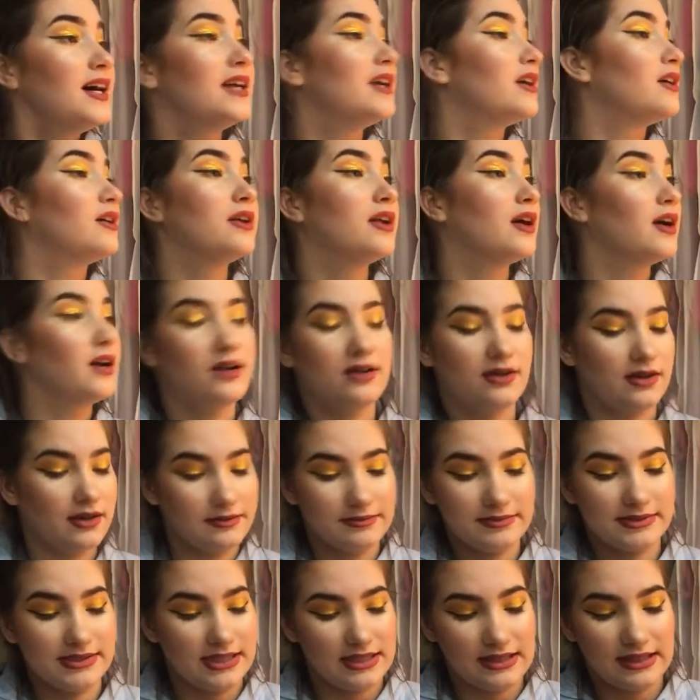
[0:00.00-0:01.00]
I don't know.
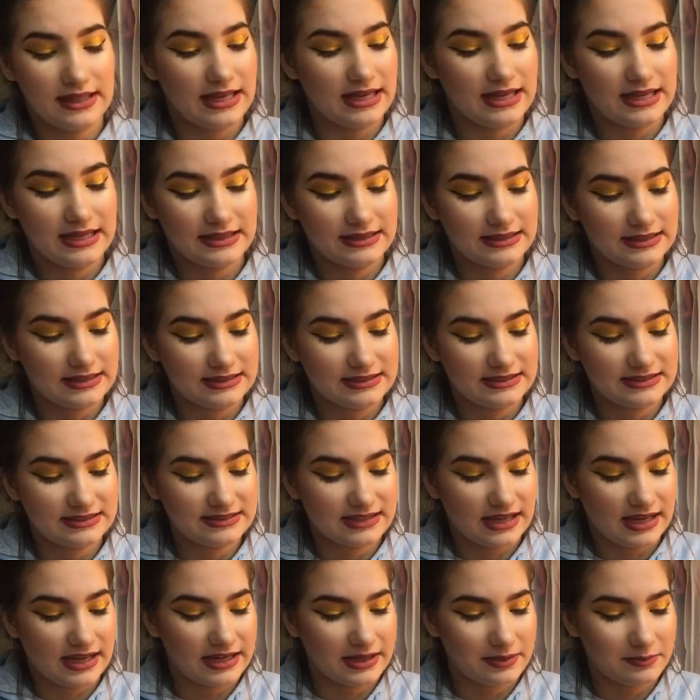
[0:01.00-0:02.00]
I'm still, like, in the
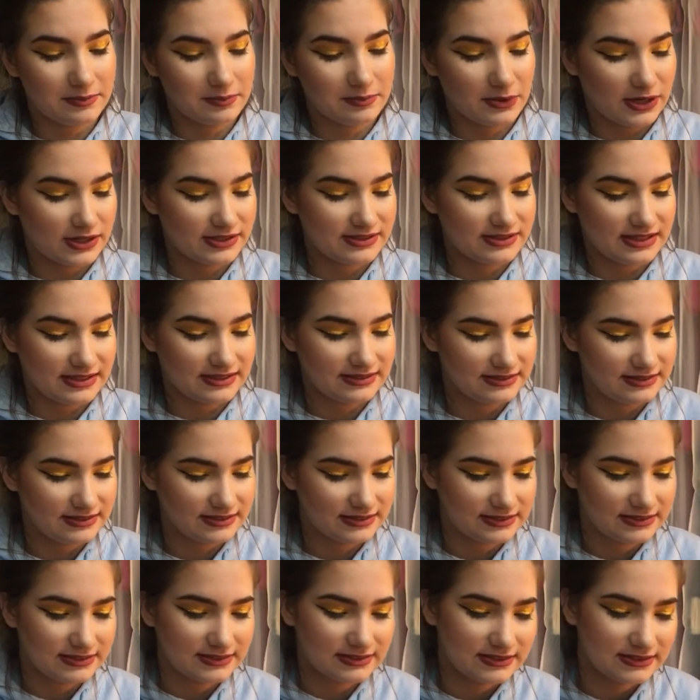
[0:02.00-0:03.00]
deciding process.
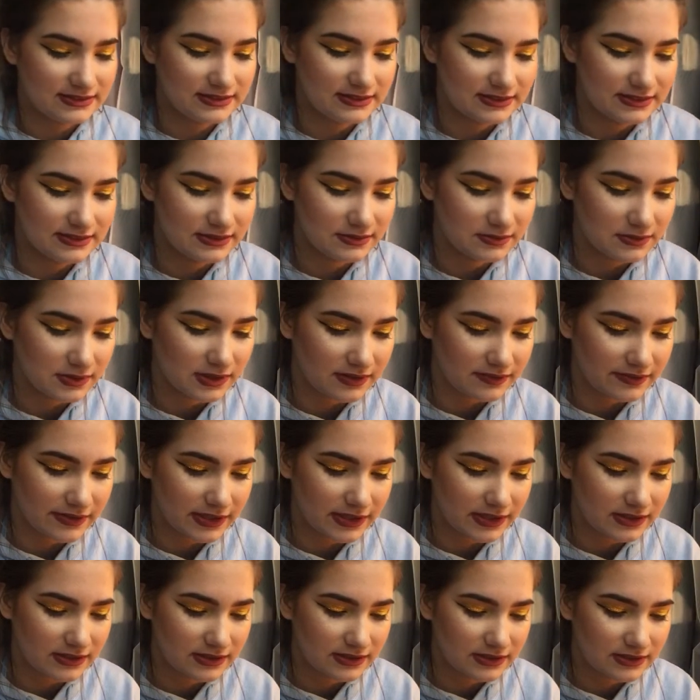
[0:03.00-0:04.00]

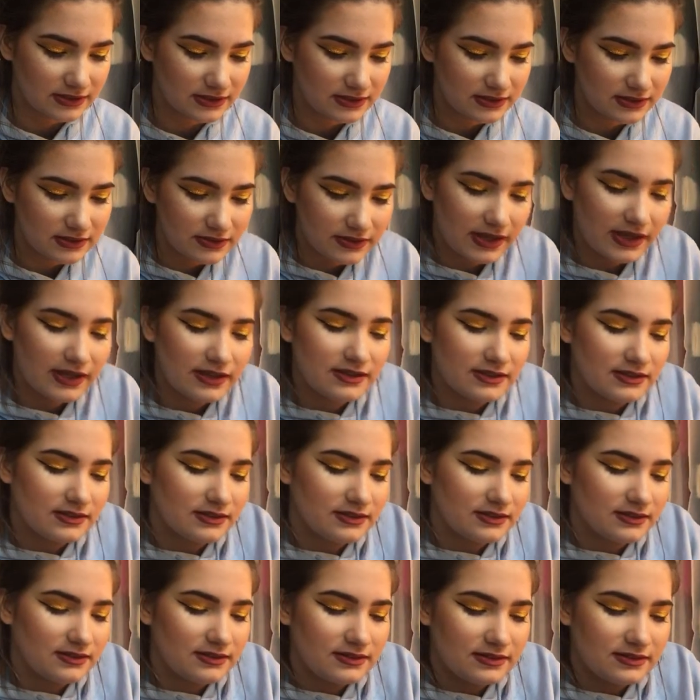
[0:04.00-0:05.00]
Whatever. Okay.
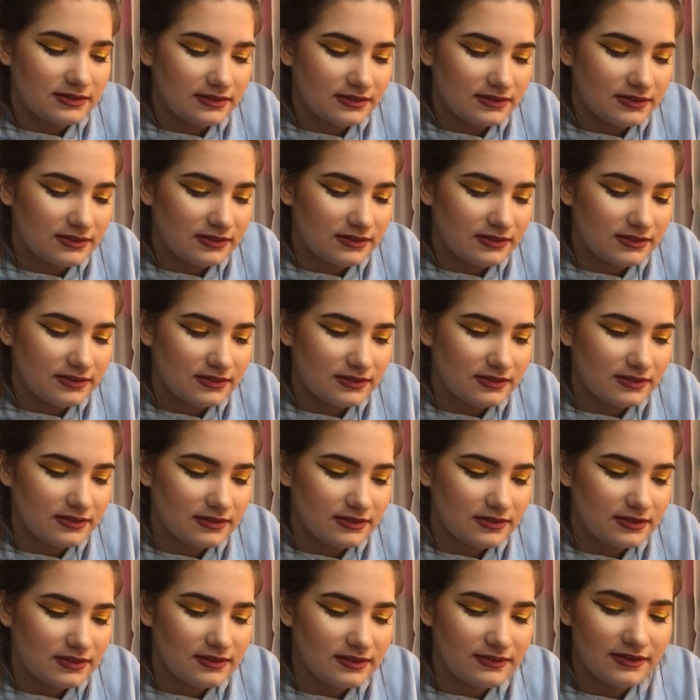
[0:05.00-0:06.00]
I
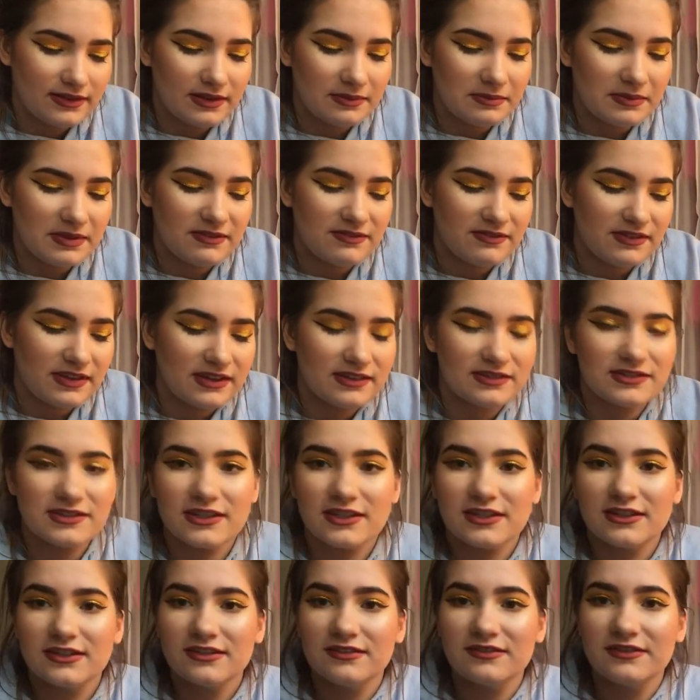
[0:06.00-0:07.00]
feel like my fingers
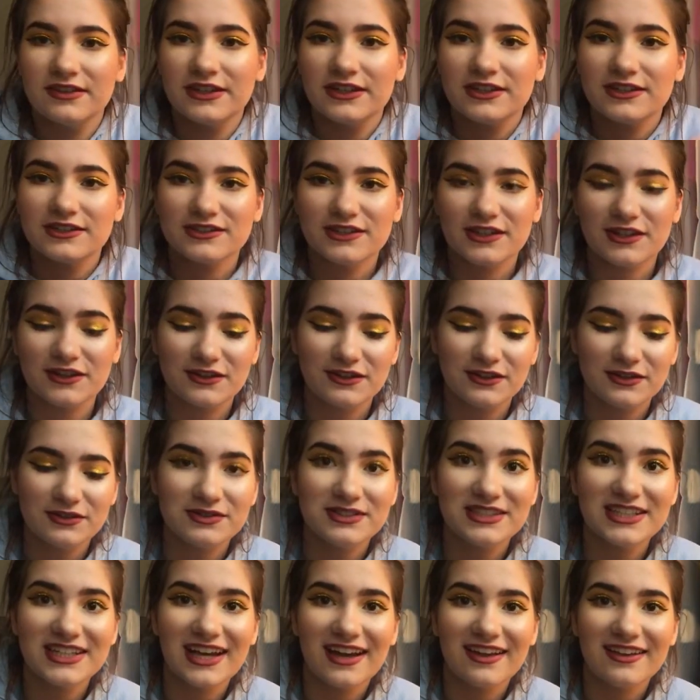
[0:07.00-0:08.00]
are
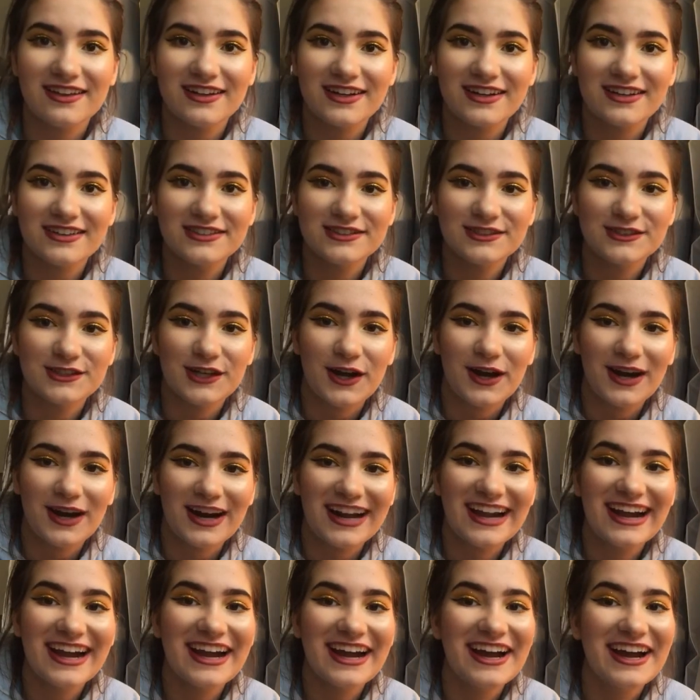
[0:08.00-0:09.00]
glued together.
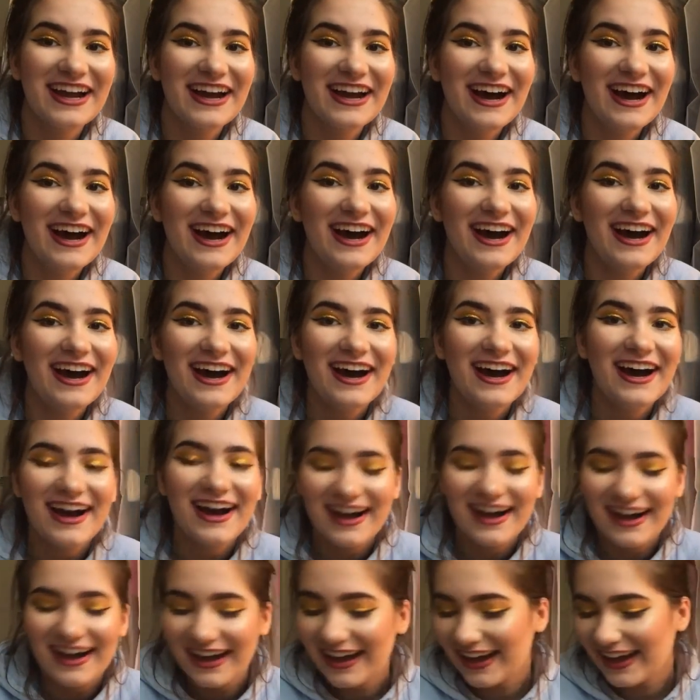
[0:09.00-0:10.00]
Sorry.
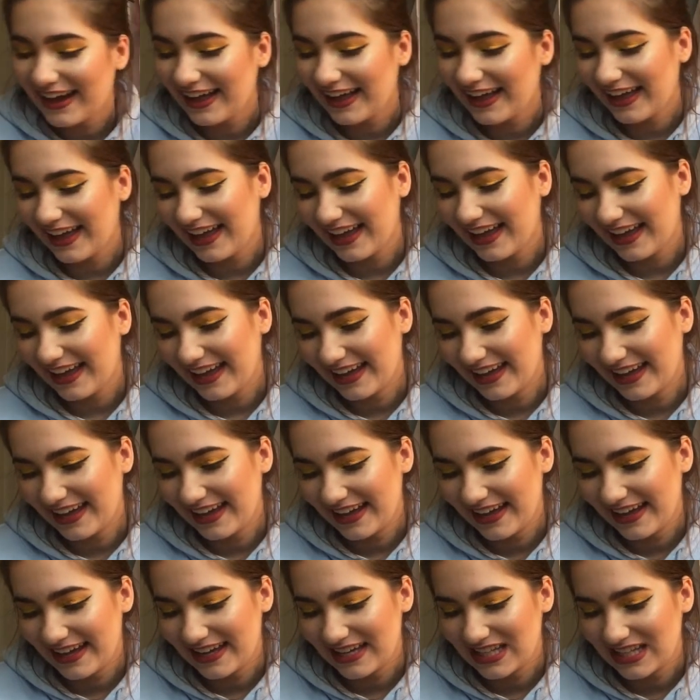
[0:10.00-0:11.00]

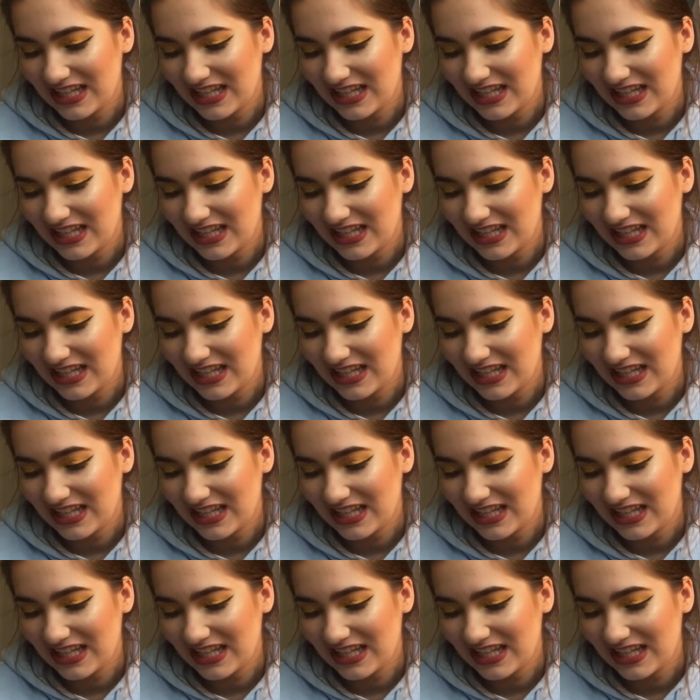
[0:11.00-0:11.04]
Hi.